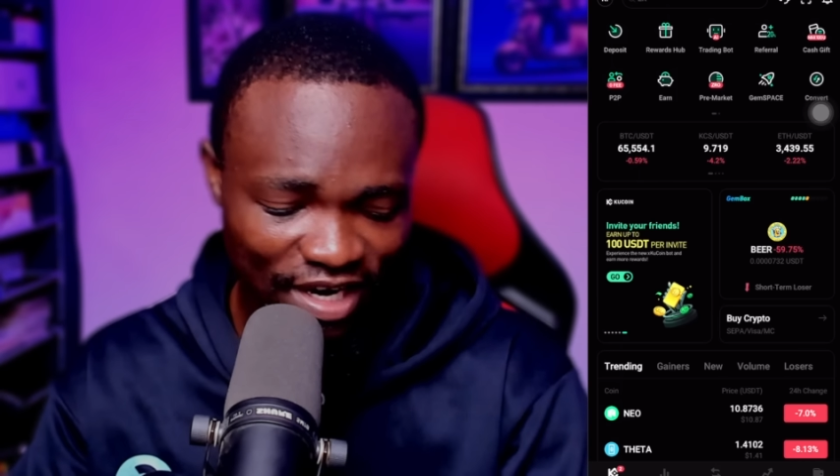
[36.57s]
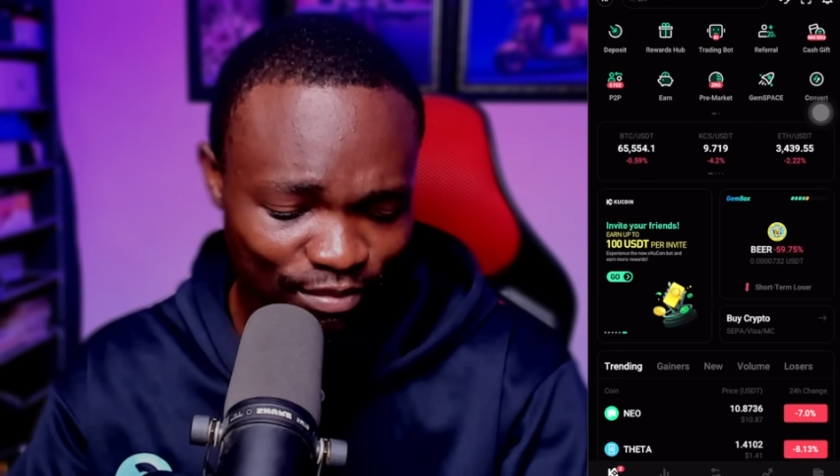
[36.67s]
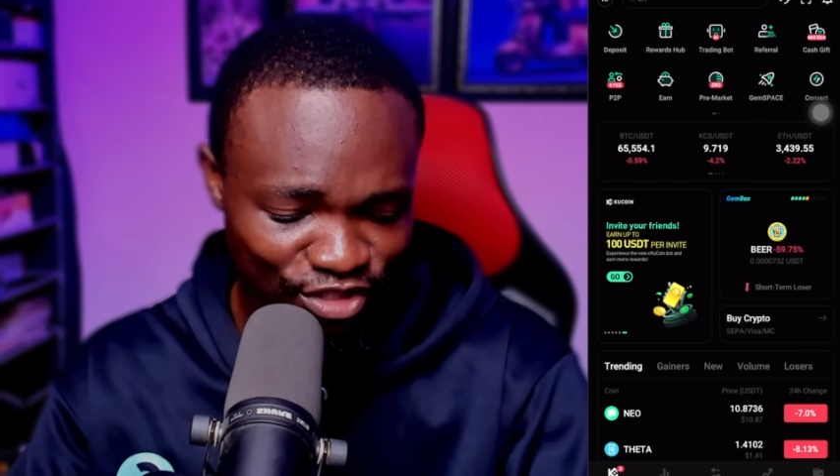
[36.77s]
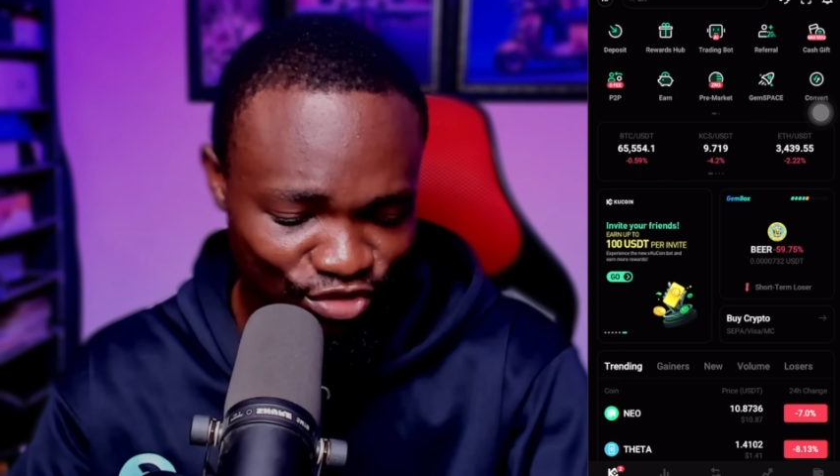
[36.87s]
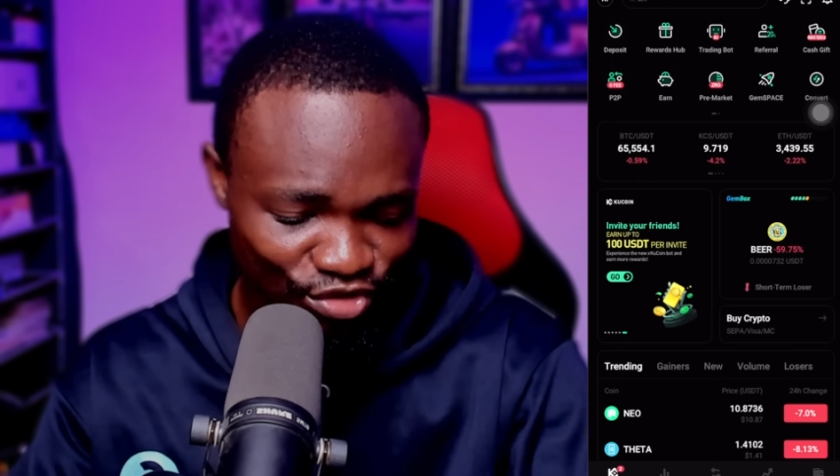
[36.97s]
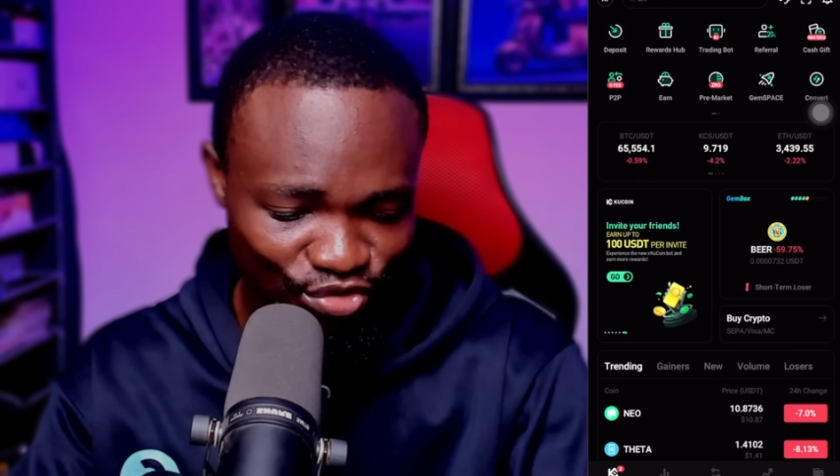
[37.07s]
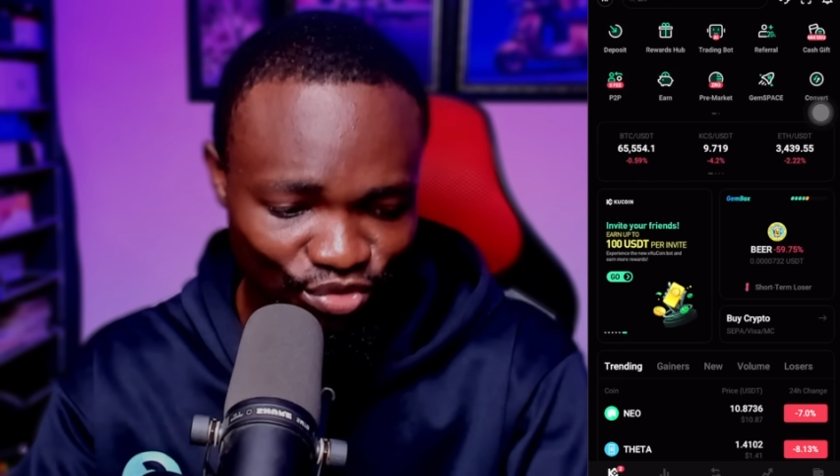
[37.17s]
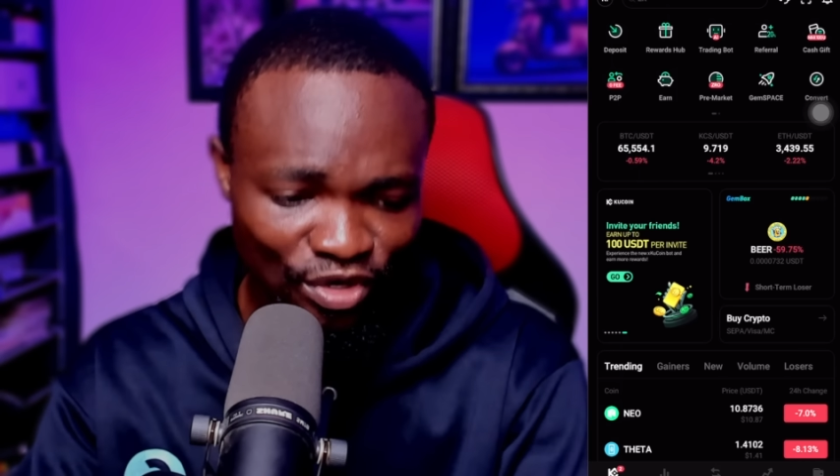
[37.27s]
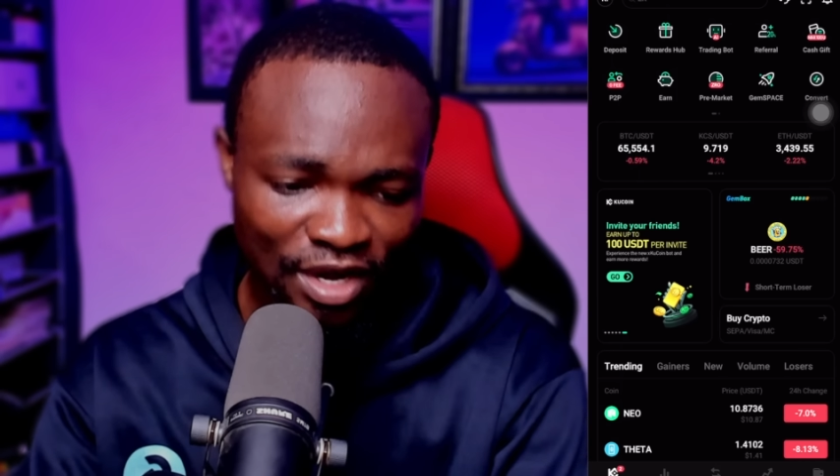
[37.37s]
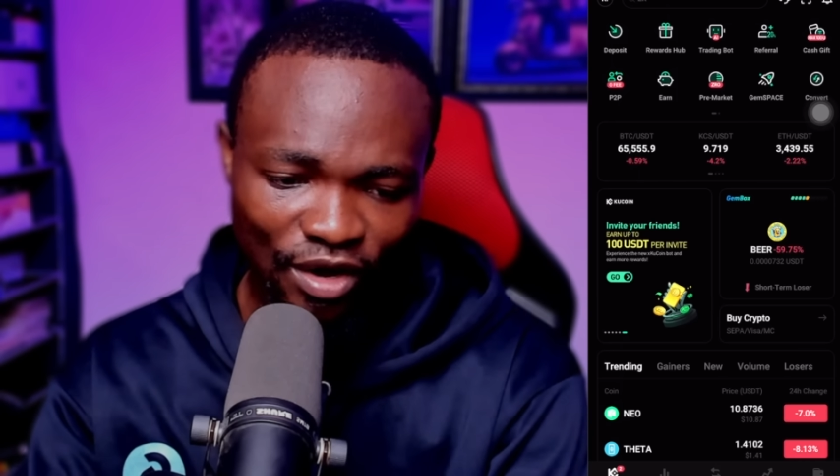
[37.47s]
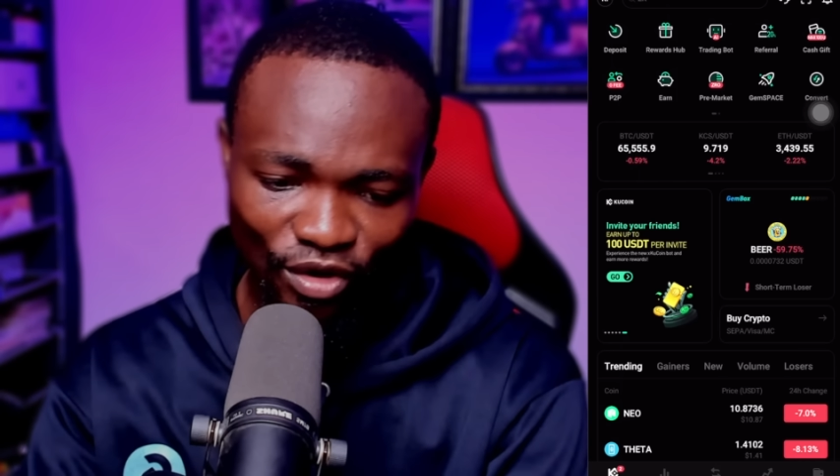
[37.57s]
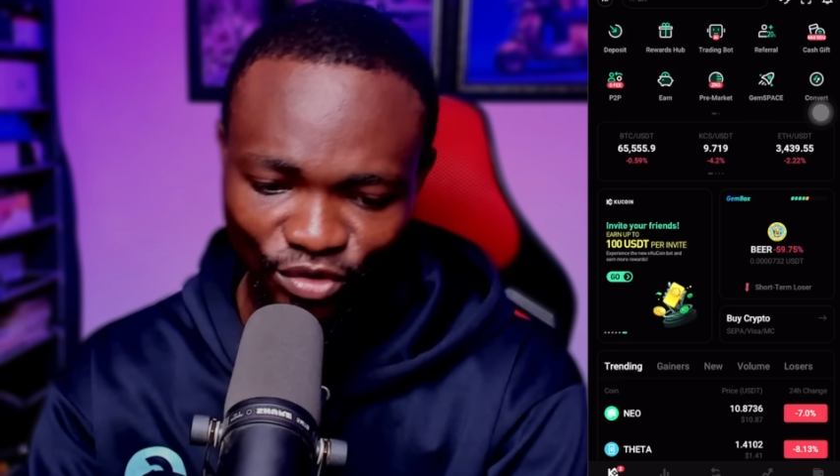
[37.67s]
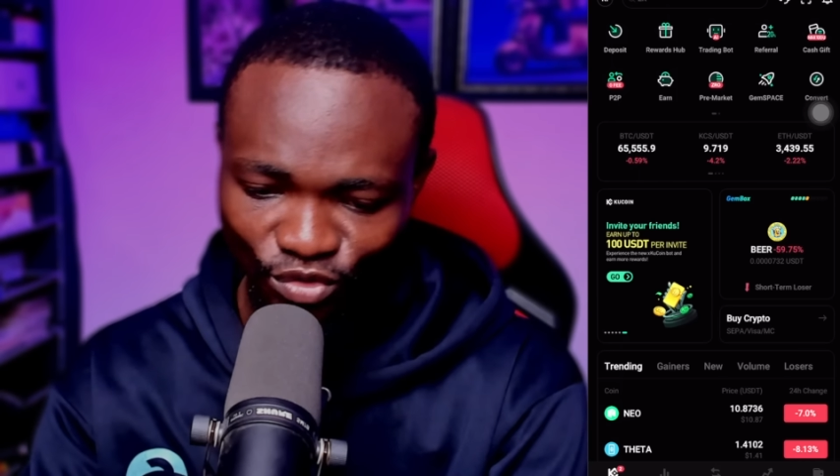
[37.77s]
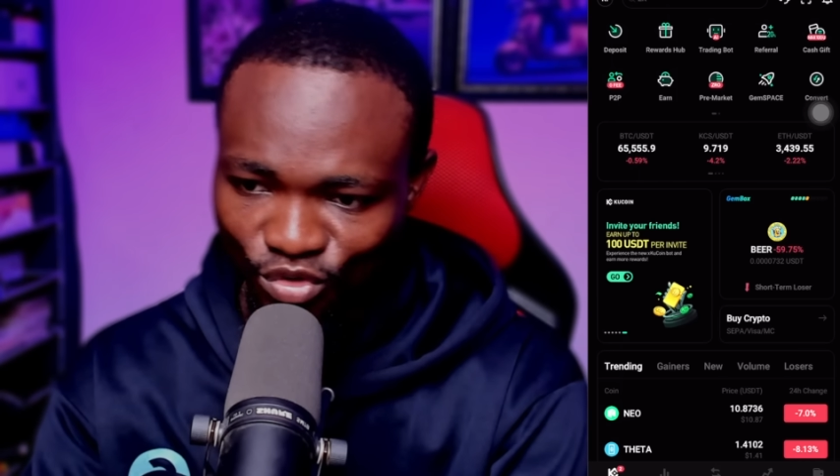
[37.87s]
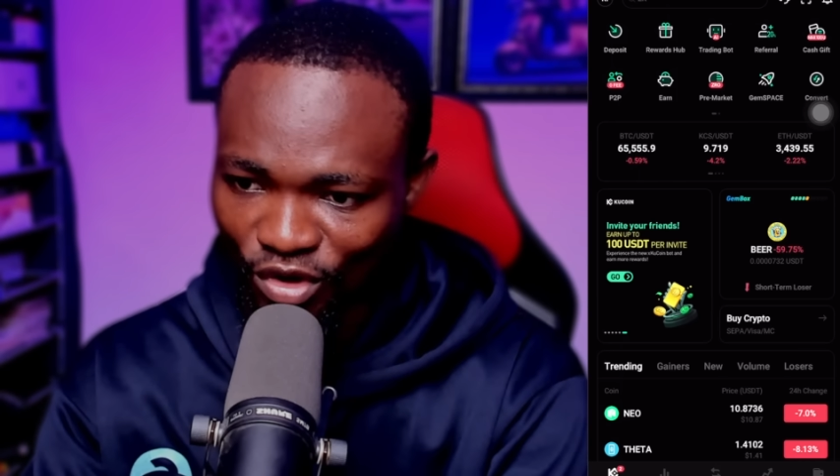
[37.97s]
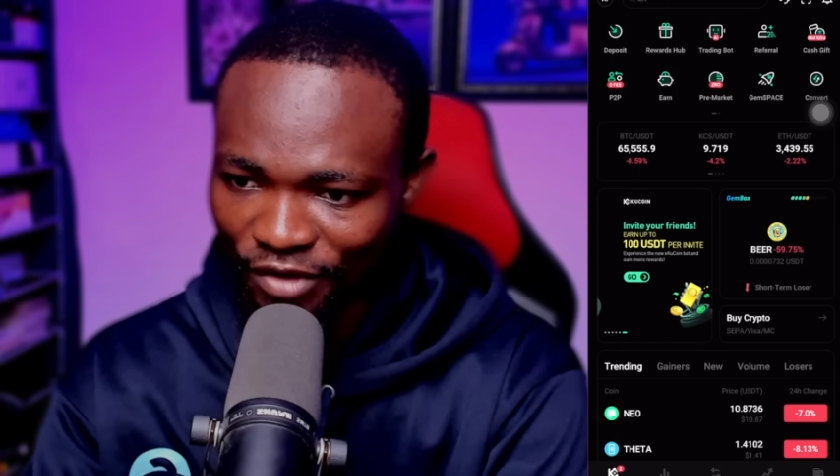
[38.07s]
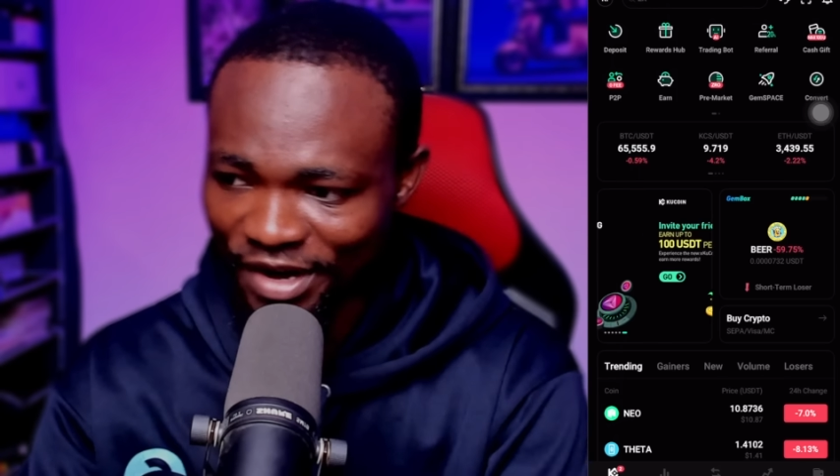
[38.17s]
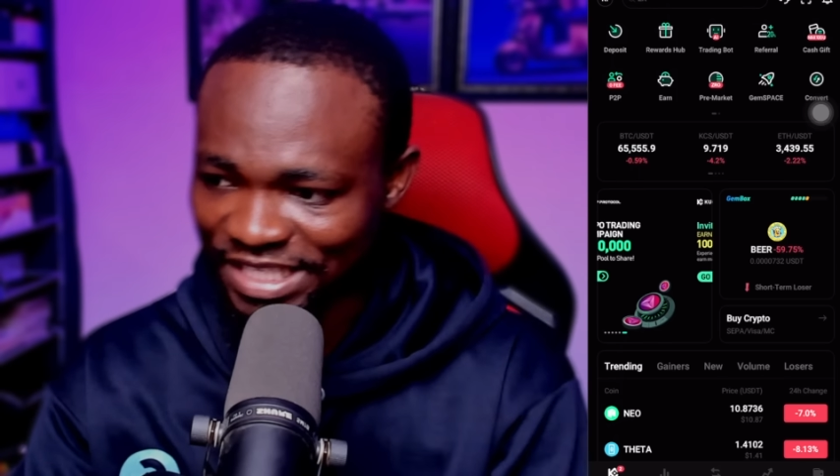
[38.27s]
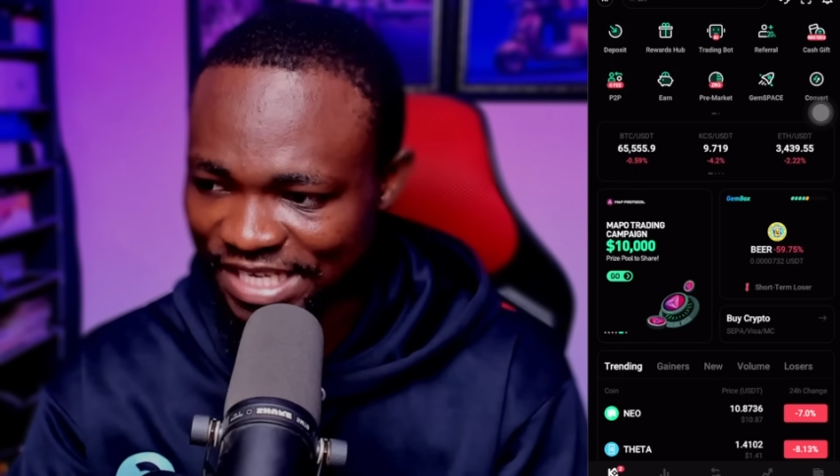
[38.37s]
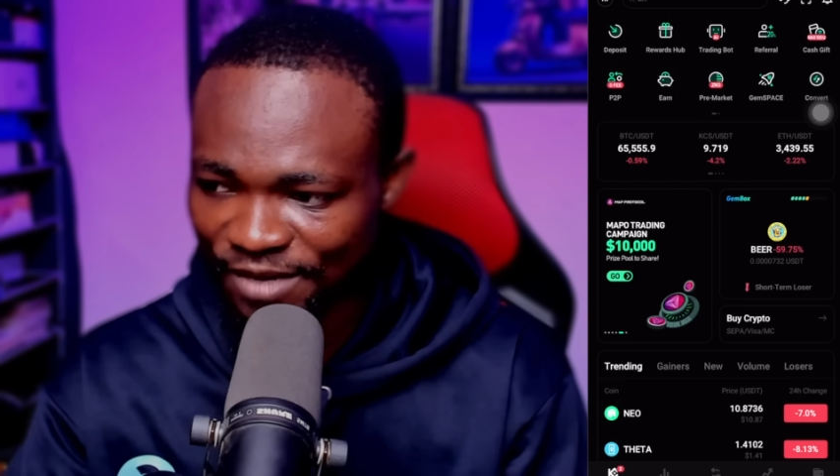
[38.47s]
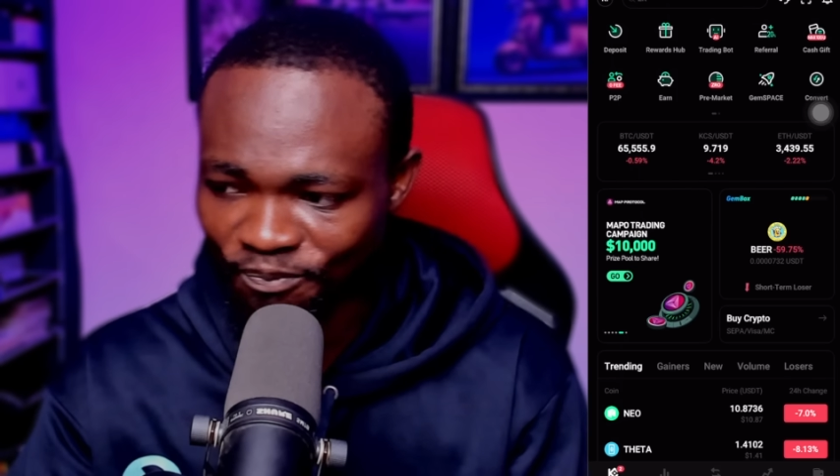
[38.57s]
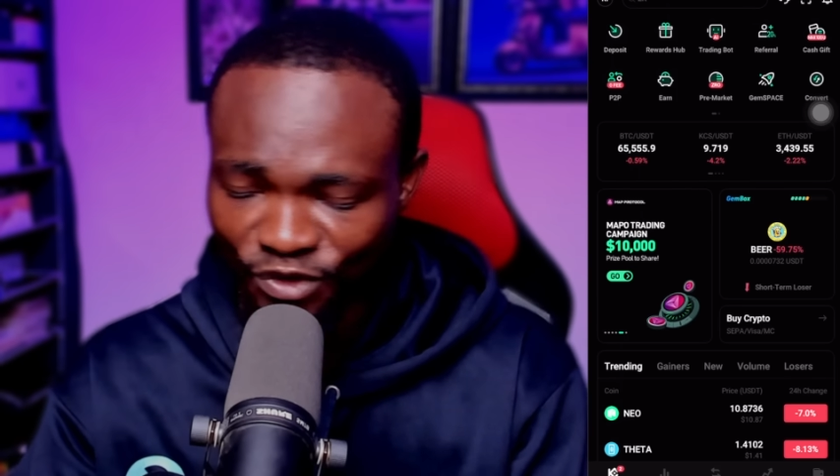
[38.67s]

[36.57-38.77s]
Let me show you on KuCoin right there.